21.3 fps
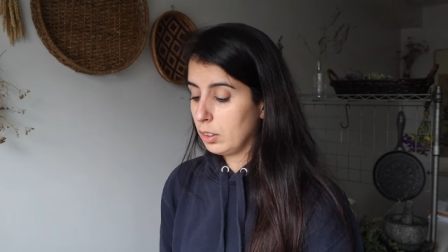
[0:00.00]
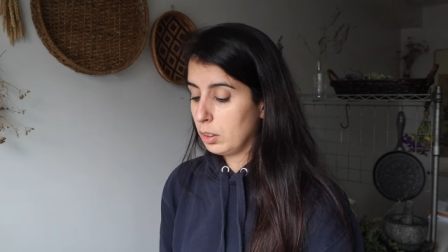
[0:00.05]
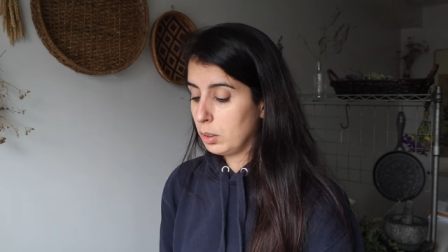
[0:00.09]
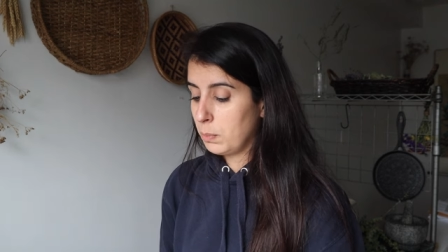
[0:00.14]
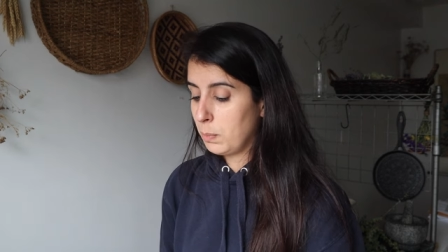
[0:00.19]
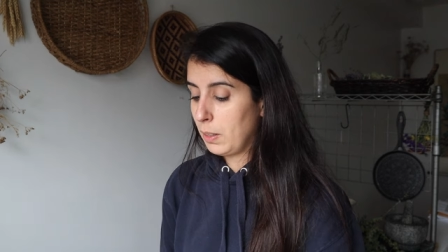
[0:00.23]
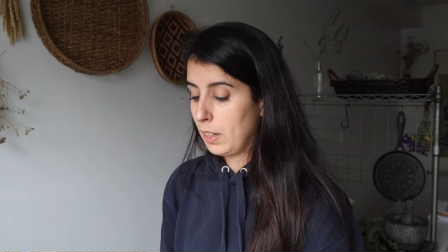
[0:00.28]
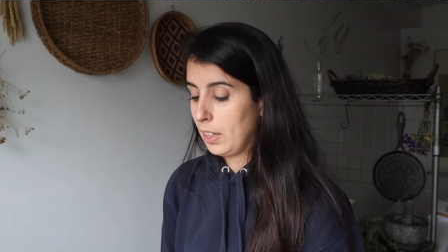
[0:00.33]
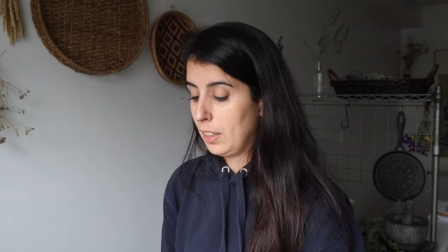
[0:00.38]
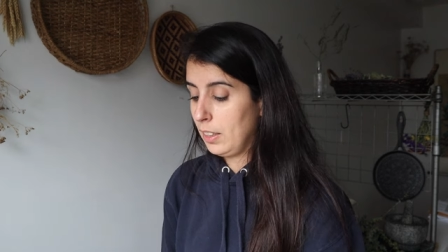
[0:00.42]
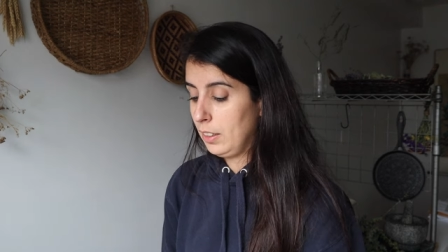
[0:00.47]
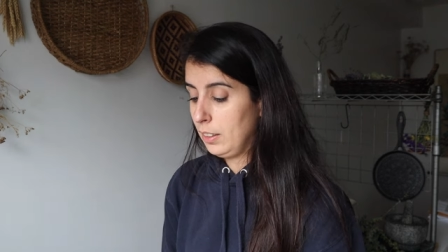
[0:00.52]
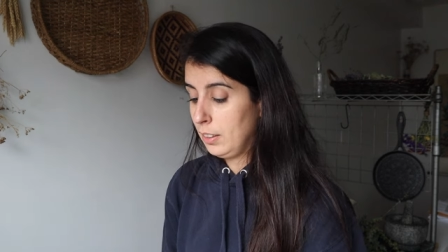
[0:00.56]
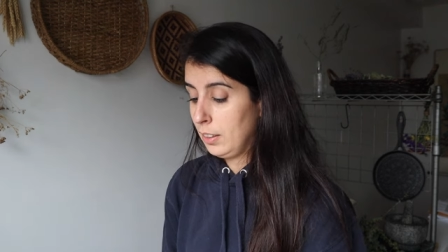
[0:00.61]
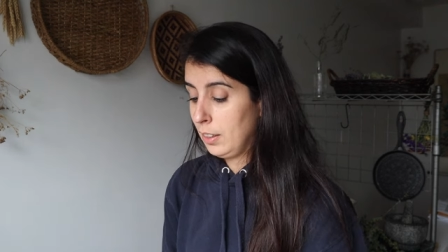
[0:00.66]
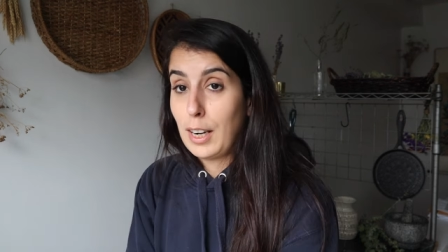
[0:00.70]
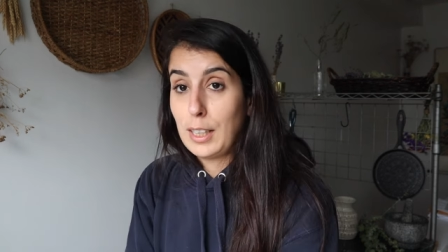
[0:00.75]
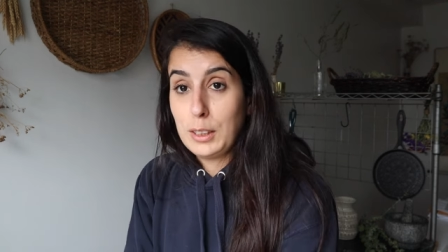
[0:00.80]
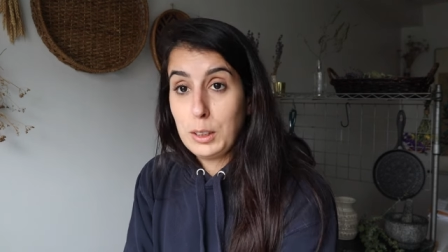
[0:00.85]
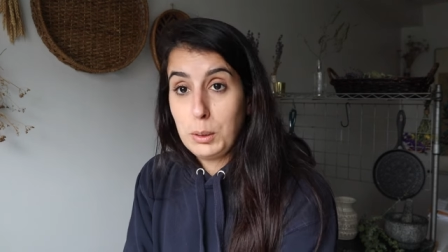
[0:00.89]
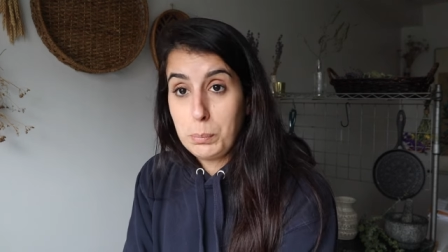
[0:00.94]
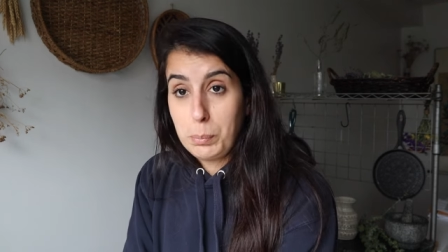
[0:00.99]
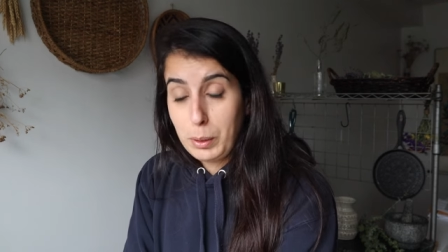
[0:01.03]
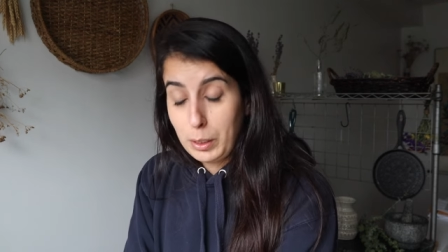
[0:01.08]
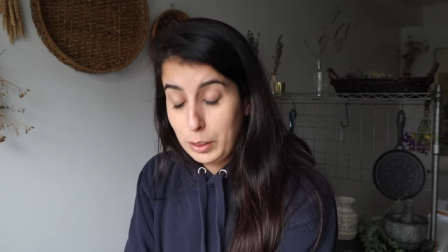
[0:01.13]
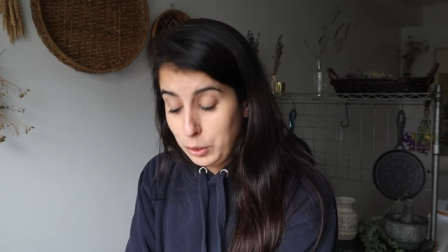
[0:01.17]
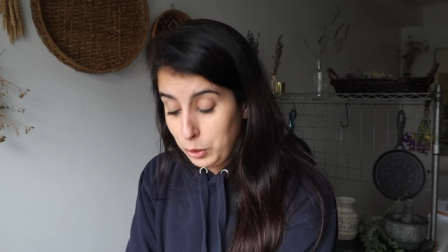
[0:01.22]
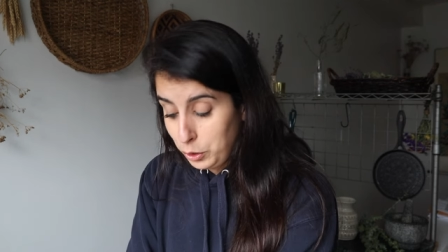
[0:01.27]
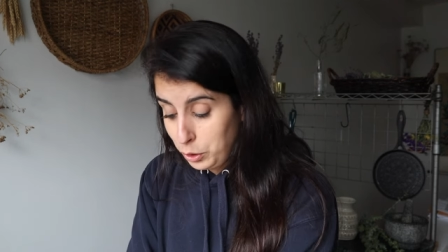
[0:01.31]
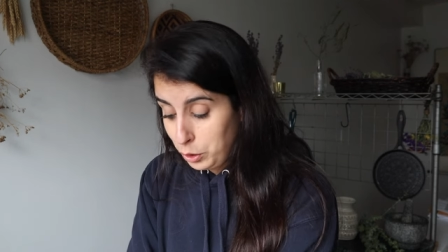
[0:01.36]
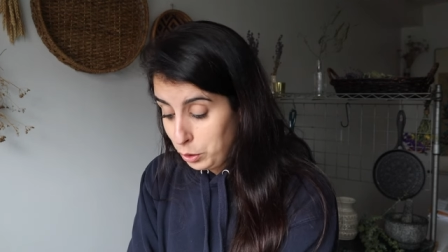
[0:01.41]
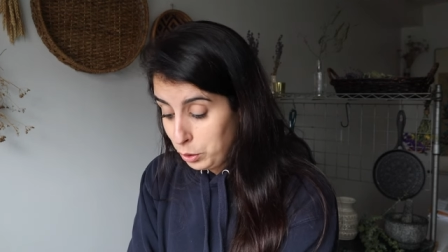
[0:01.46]
on my garden
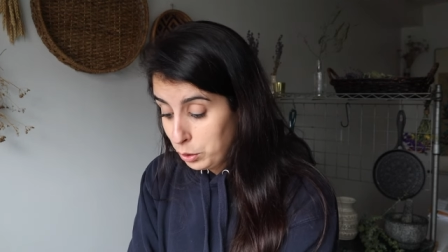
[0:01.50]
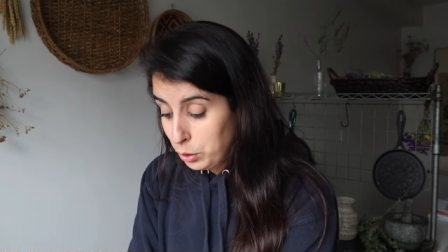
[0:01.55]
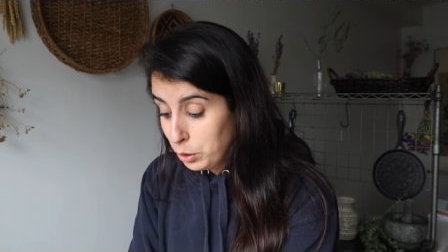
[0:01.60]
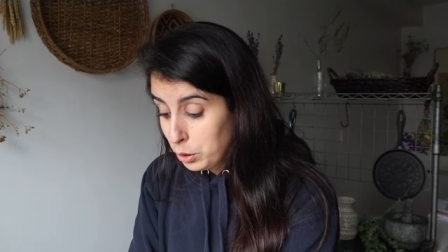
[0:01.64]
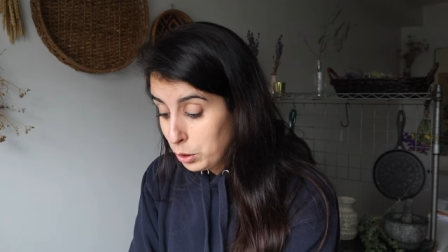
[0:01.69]
plan too,